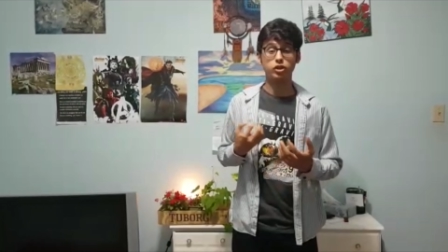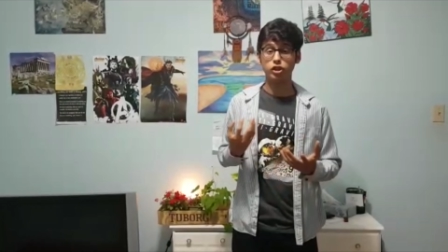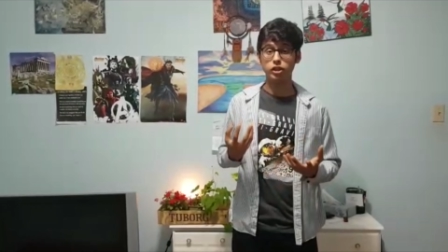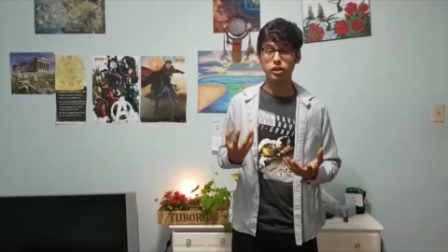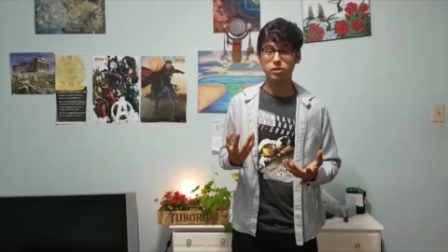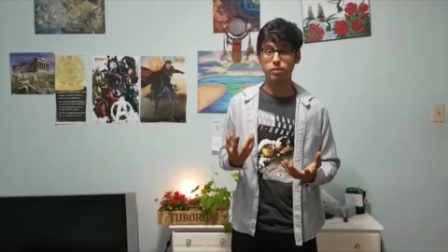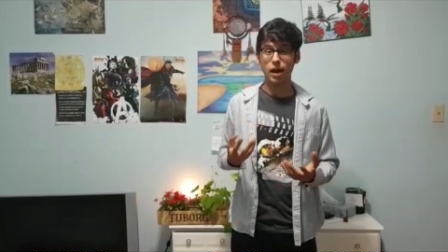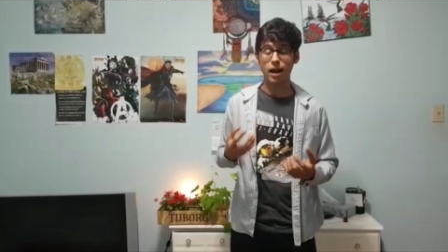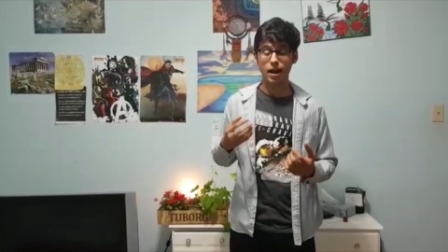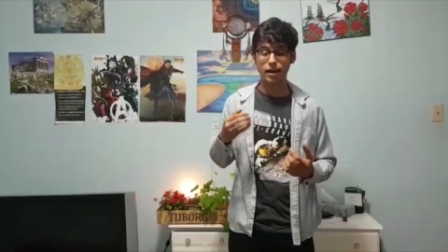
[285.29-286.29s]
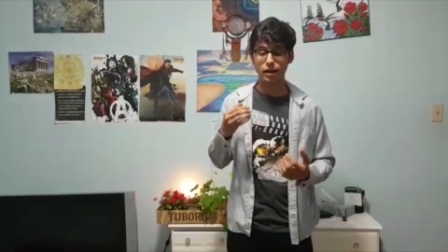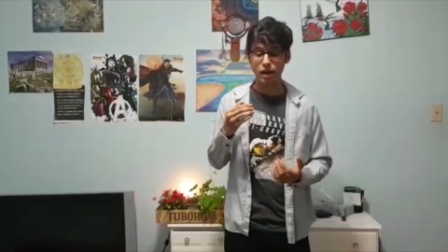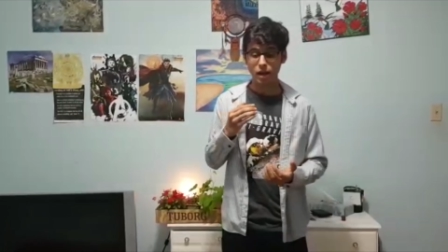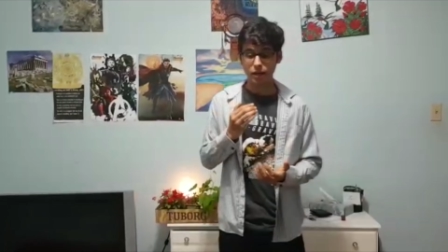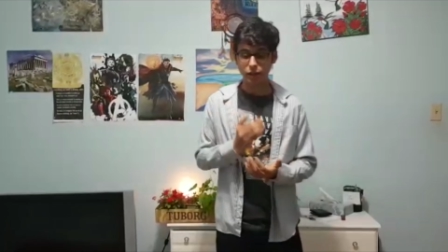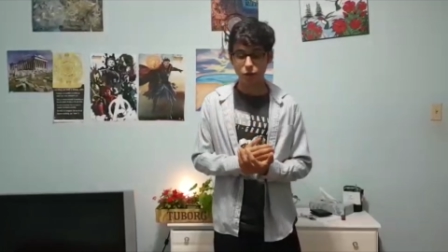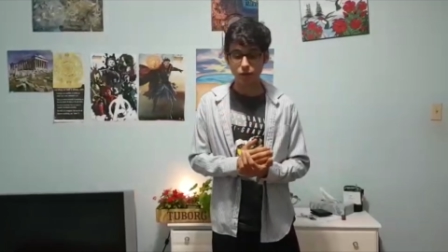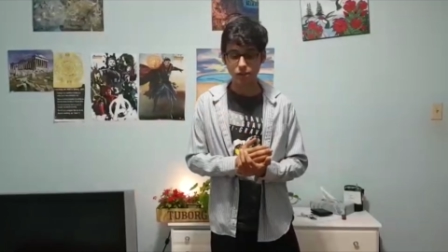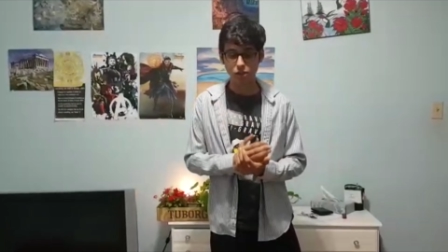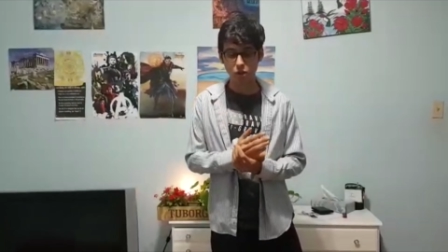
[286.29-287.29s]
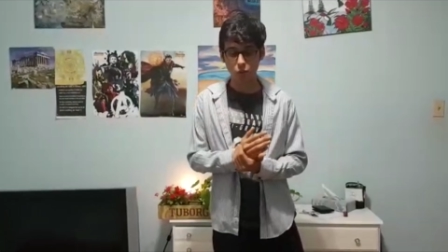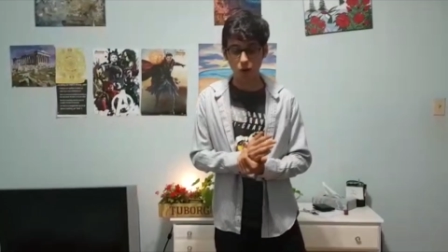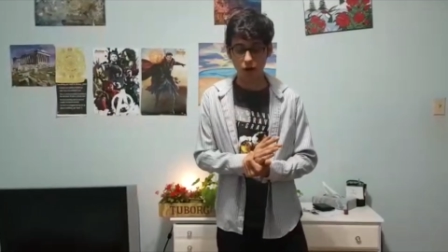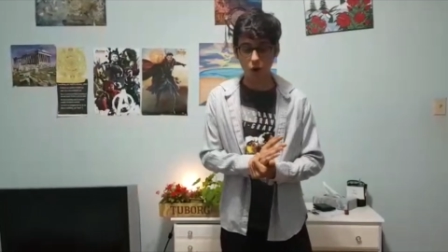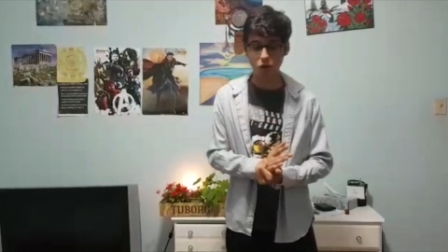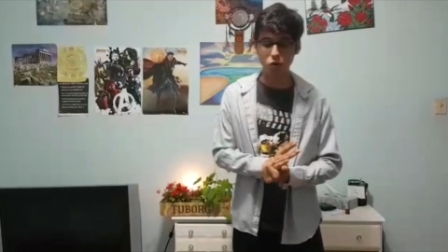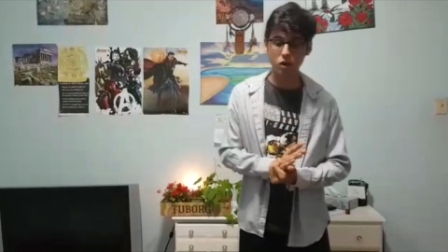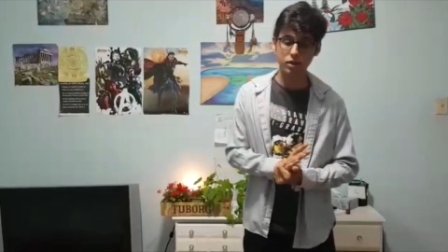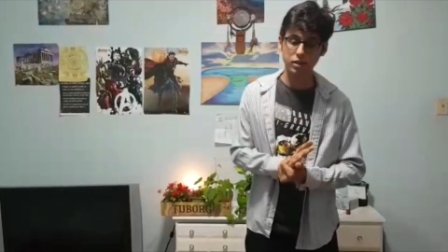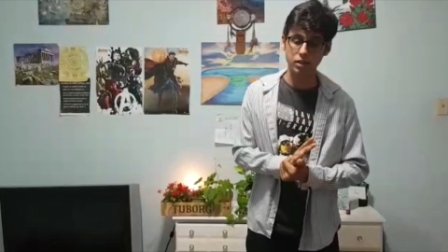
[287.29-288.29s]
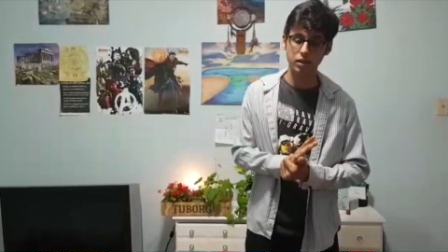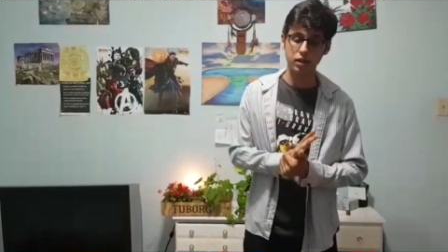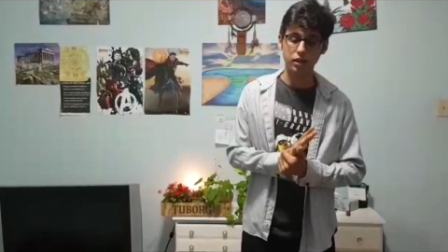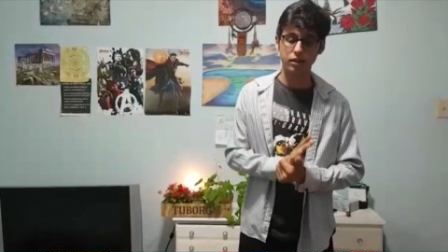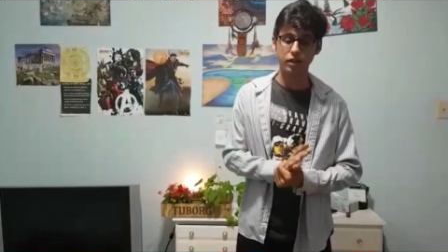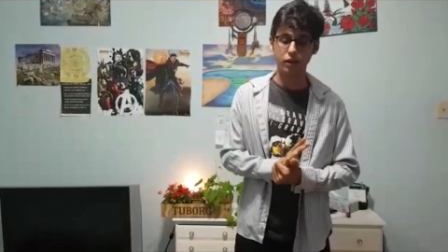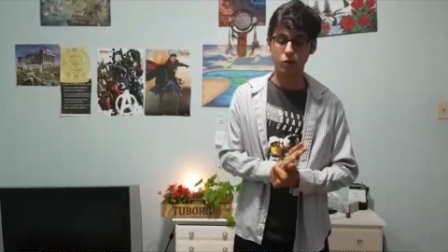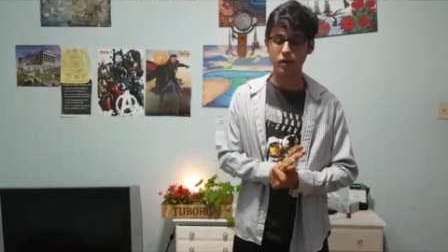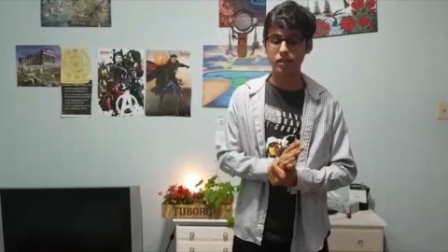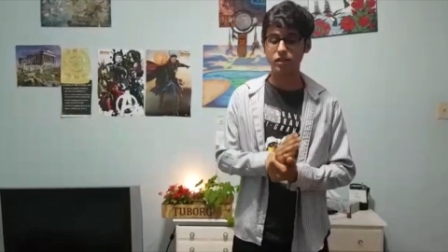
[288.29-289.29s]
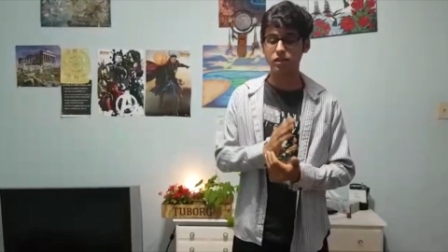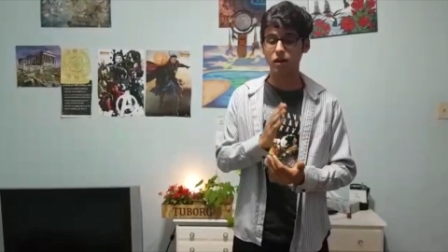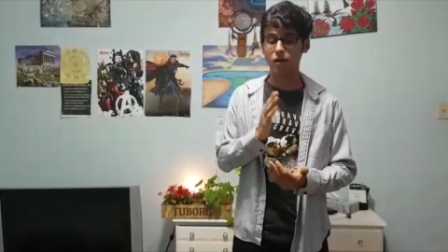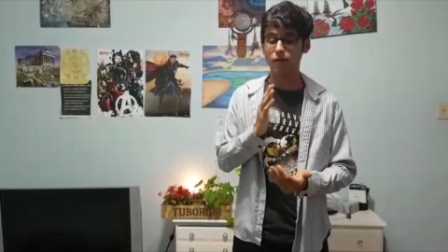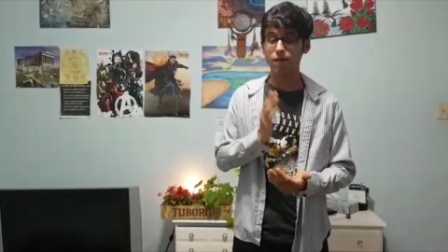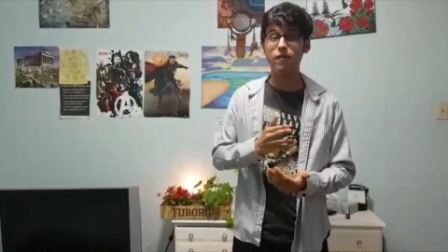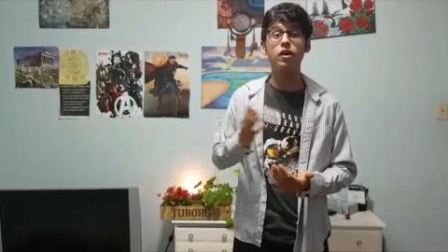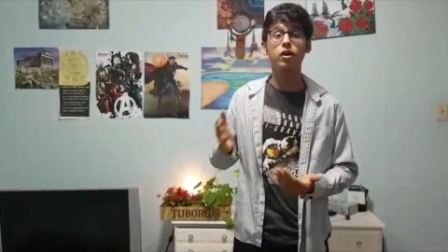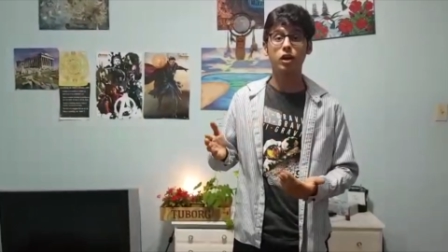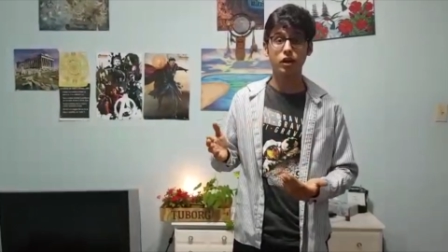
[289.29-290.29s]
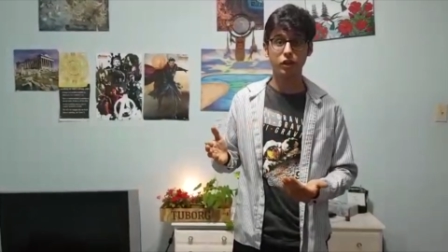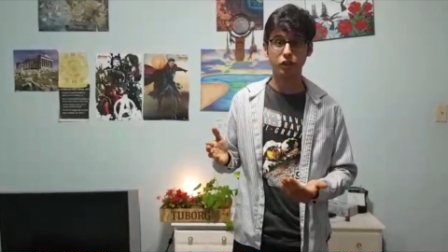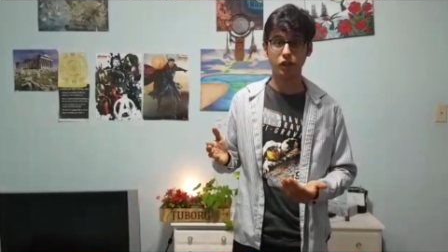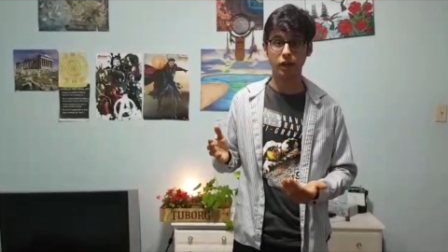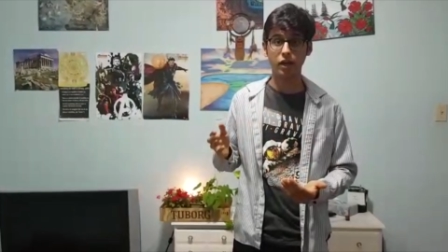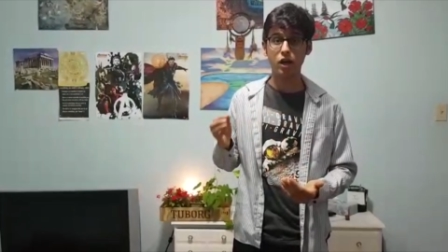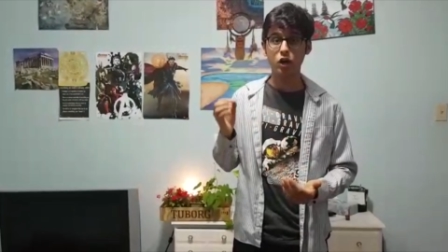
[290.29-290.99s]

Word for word: genius plant, and it decreases, what it also does is it decreases the fear conditioning.